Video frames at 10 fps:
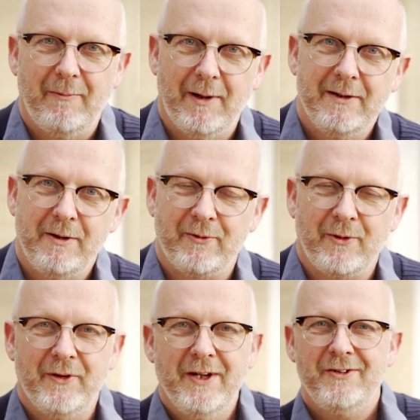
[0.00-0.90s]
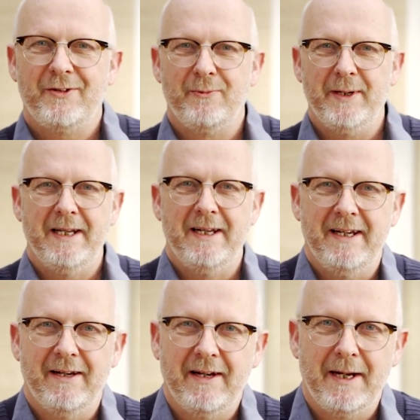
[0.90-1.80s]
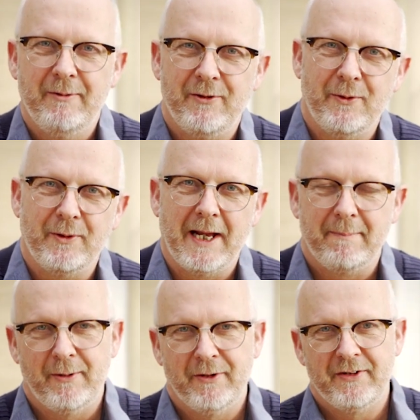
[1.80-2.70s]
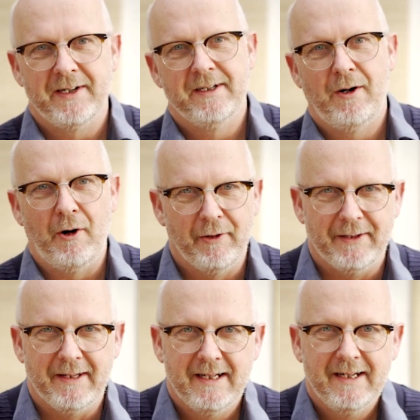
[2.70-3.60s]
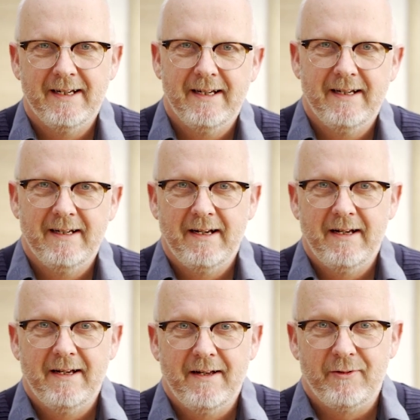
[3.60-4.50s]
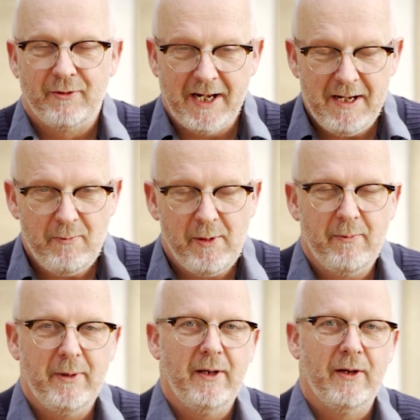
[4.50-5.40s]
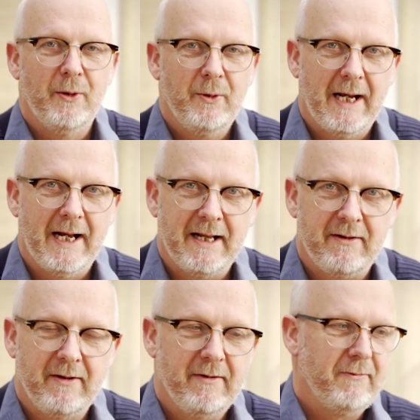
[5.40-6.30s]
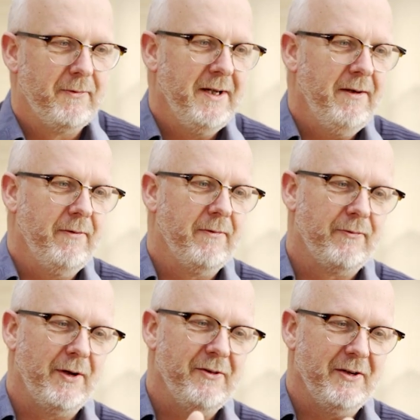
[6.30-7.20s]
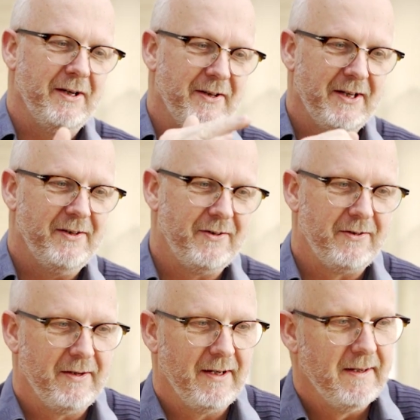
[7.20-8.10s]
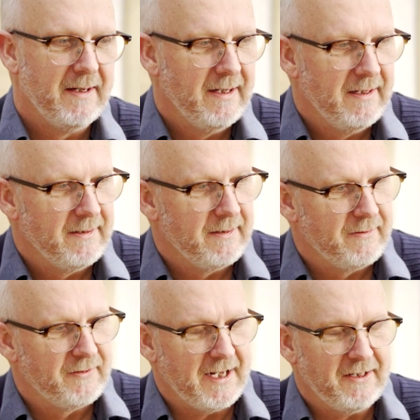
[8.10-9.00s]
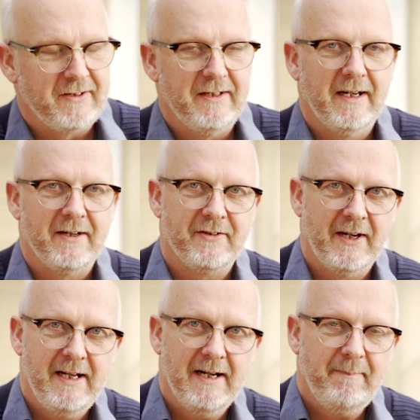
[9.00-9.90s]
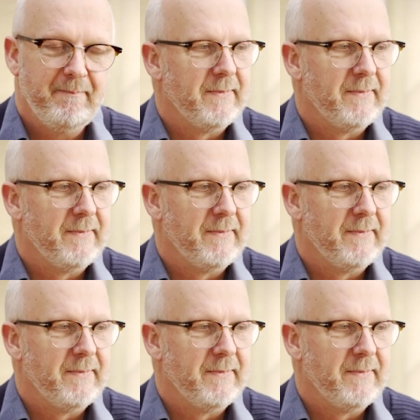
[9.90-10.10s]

Welcome to this weekly episode at Bonsai On. Today we will look at refreshing this Satsuki Azalea